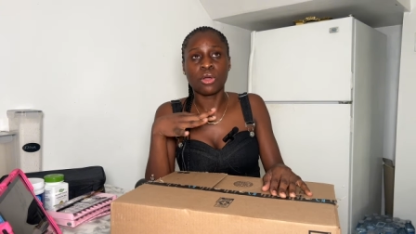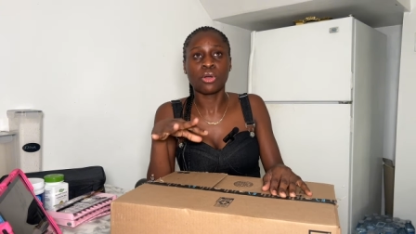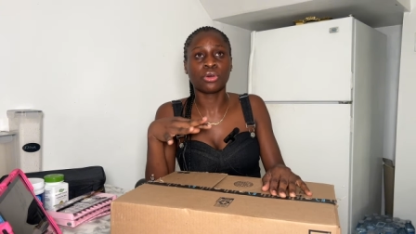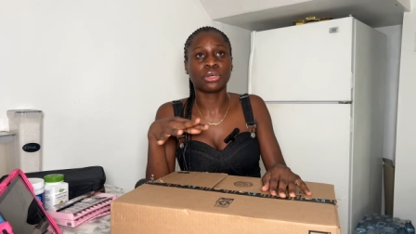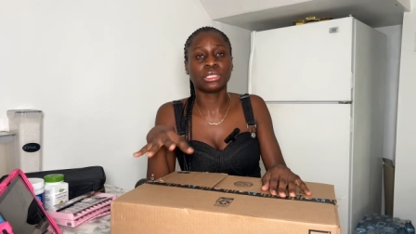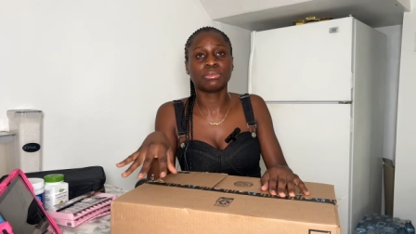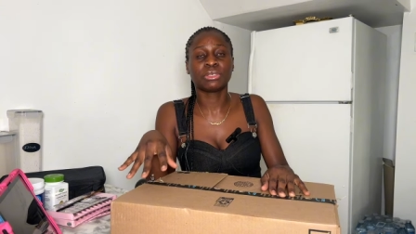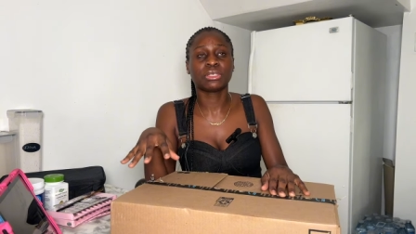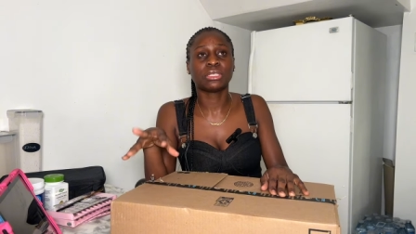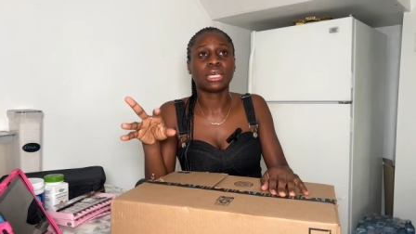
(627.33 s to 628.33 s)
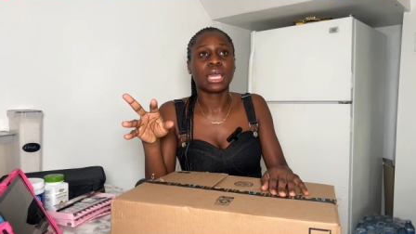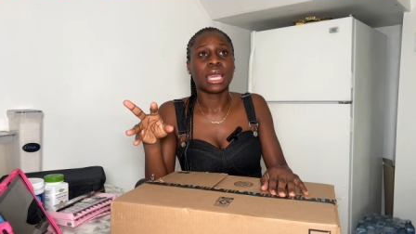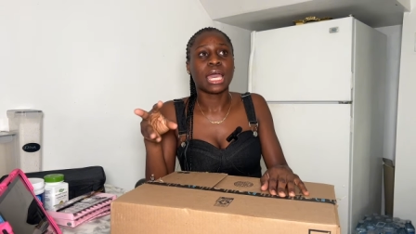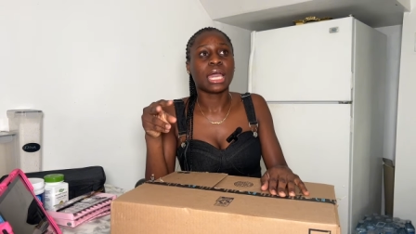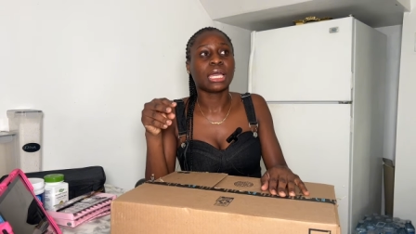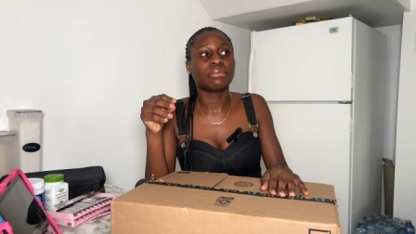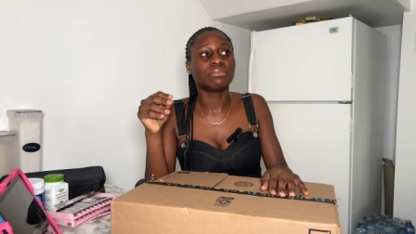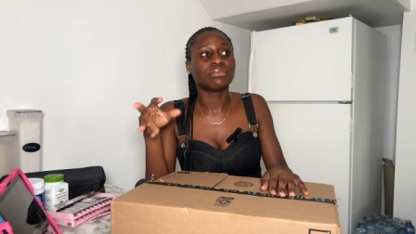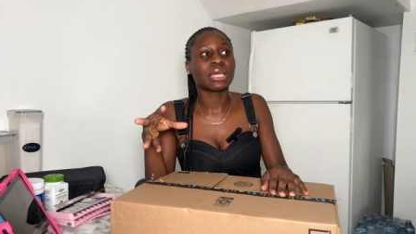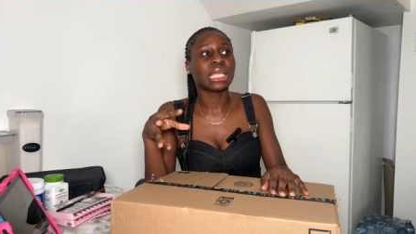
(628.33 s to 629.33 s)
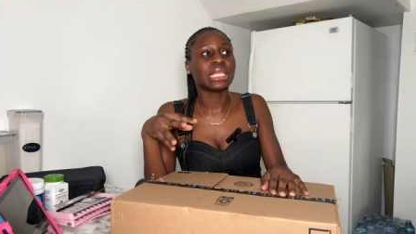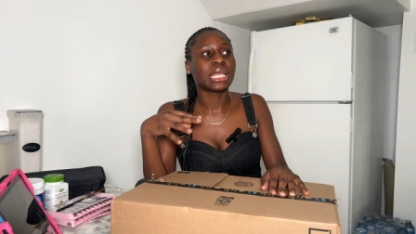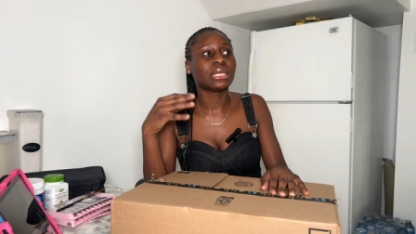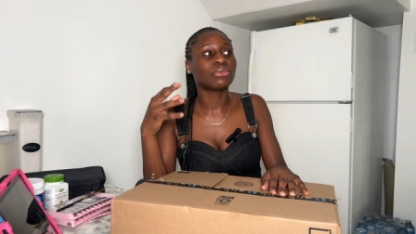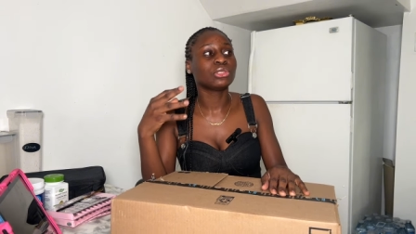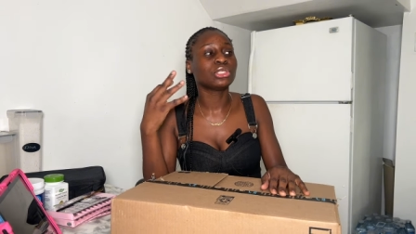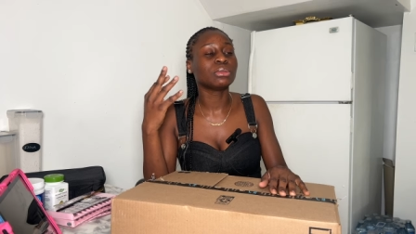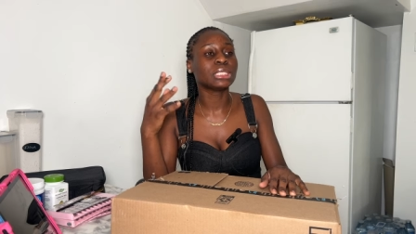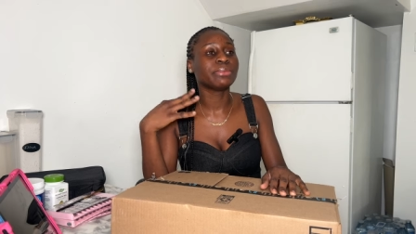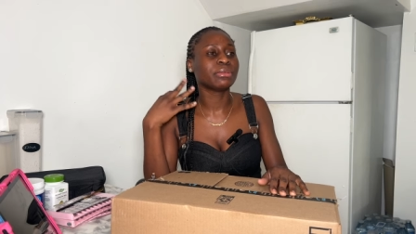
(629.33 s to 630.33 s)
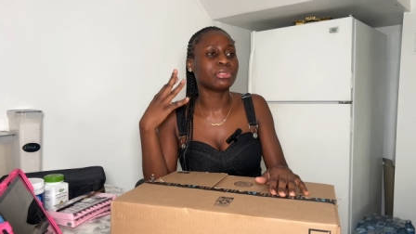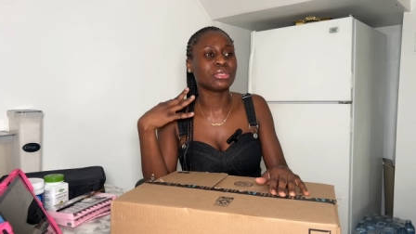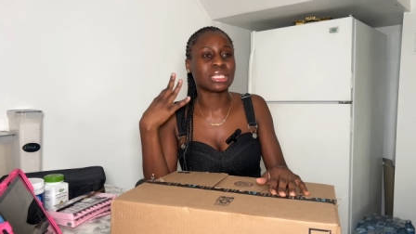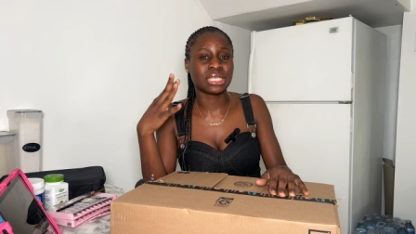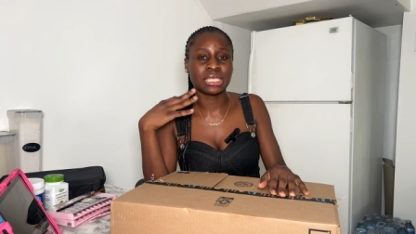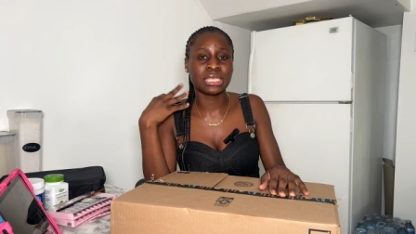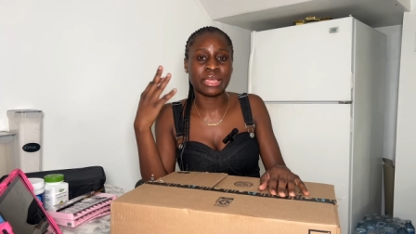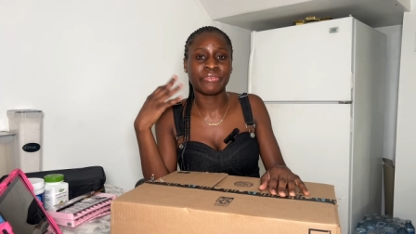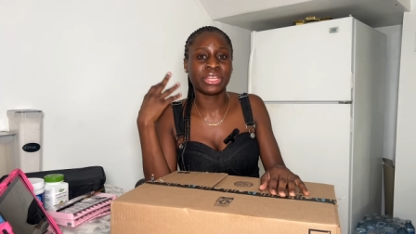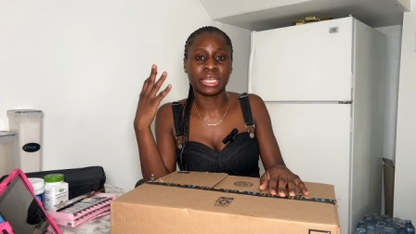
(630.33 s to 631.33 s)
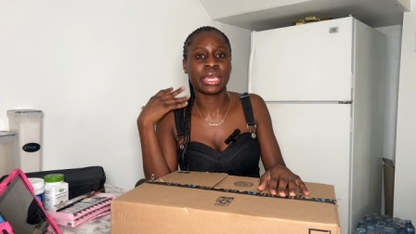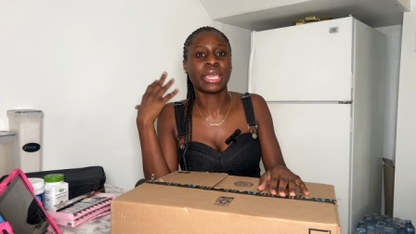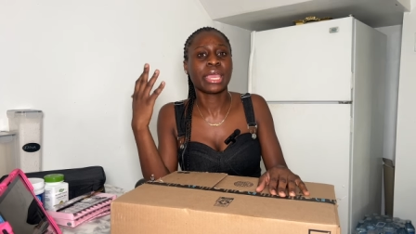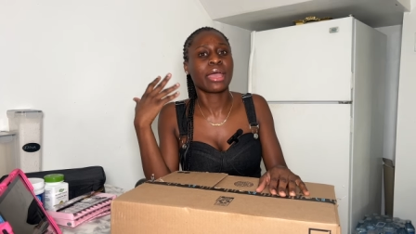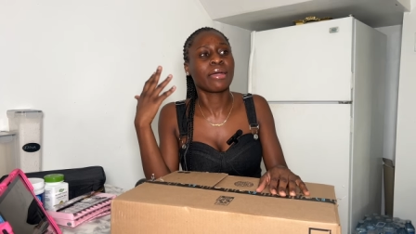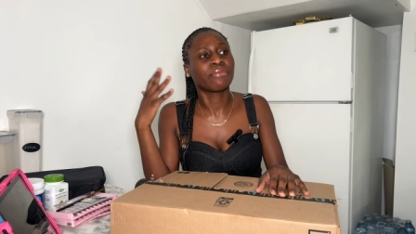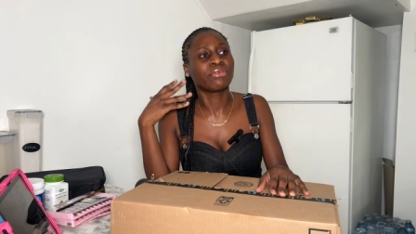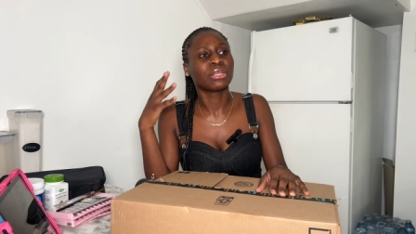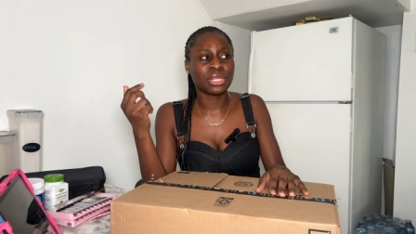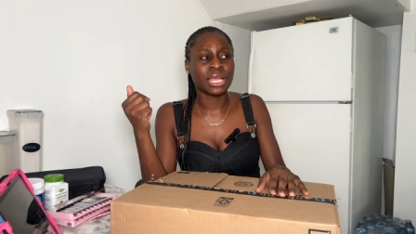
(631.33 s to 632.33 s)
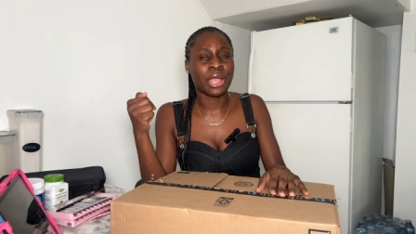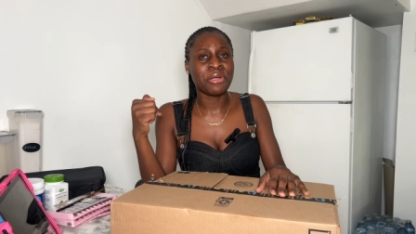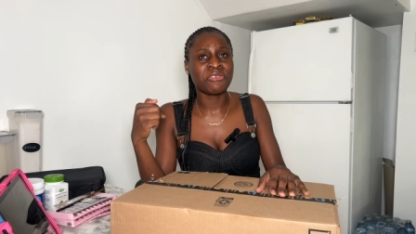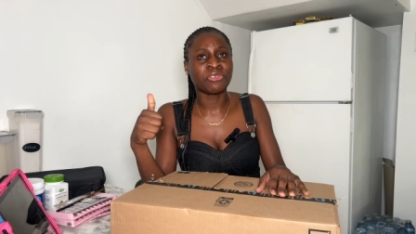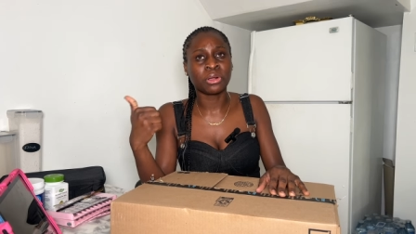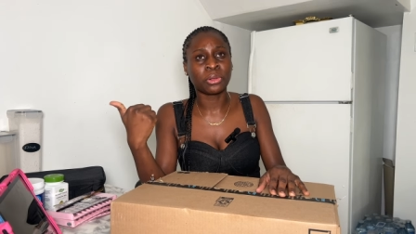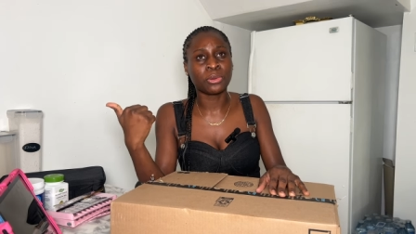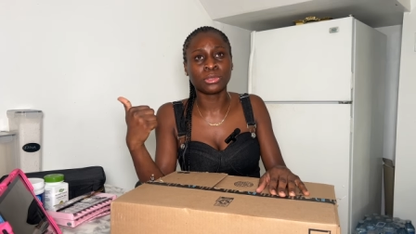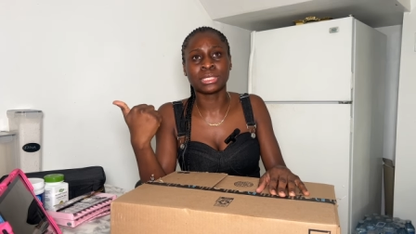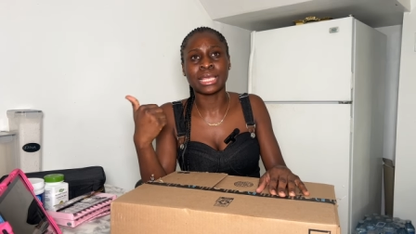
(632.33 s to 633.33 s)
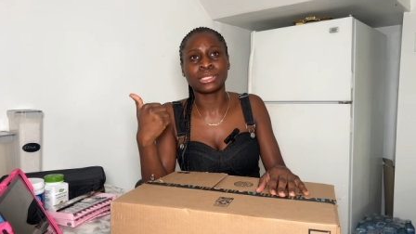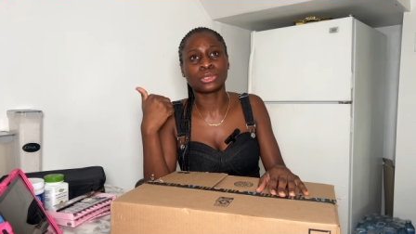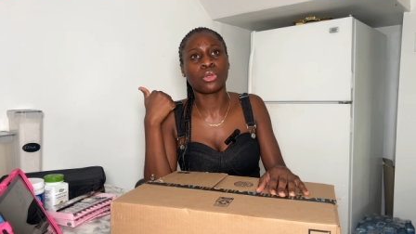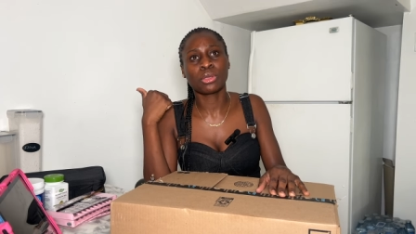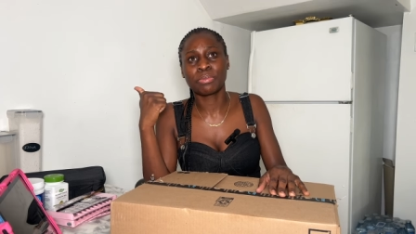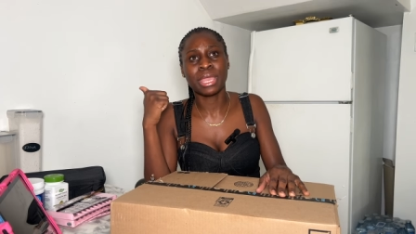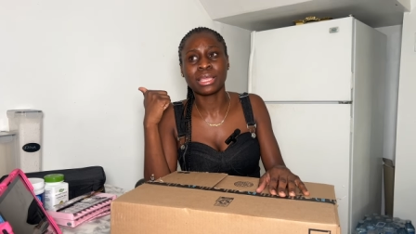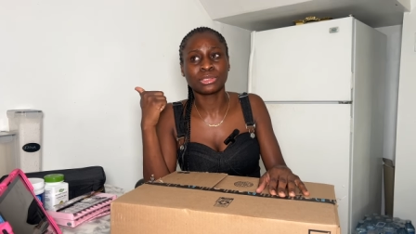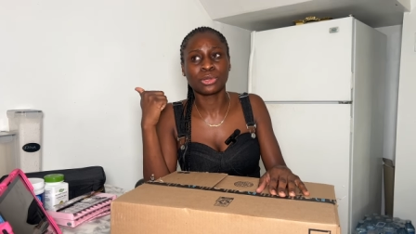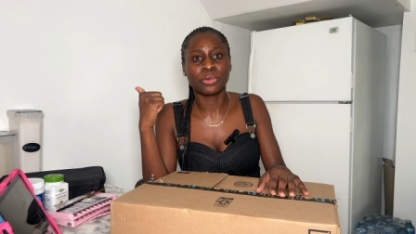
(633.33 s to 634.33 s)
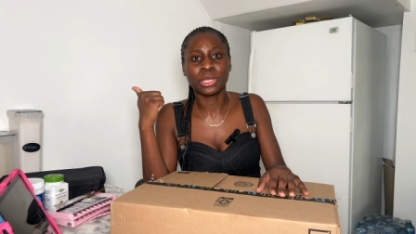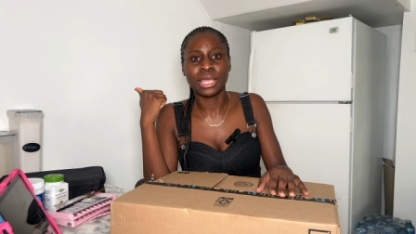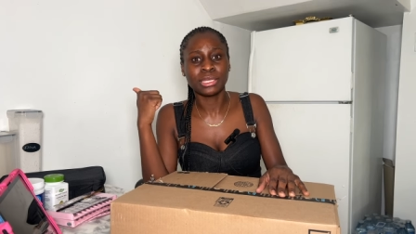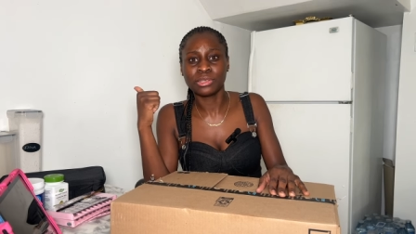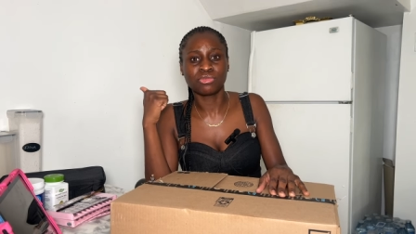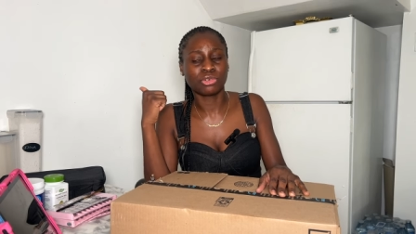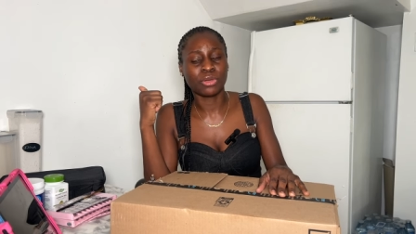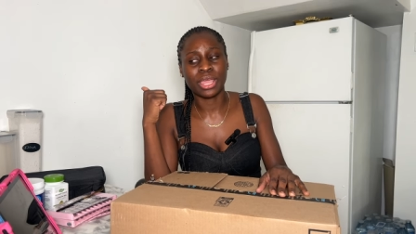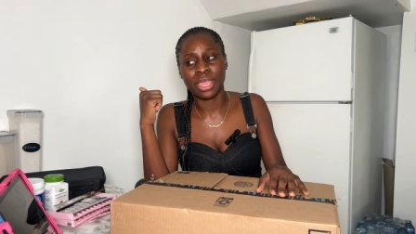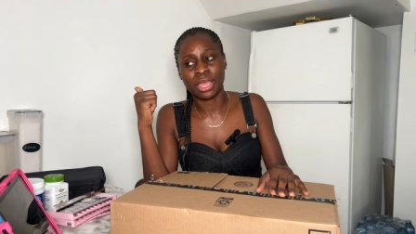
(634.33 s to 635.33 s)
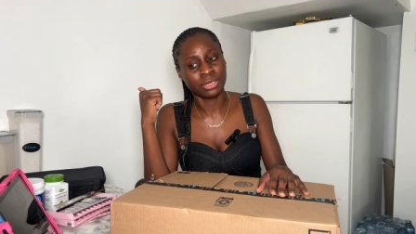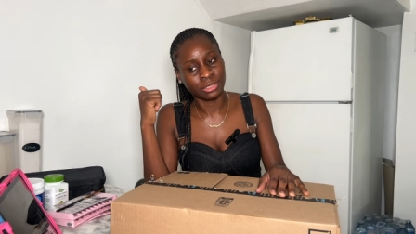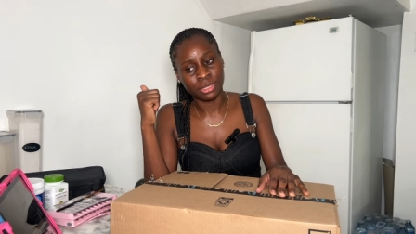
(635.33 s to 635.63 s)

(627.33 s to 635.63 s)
order because um, I, I want to be able to see everything that I have. Not like I have one clothes that is stuck behind somewhere that I didn't even know I had.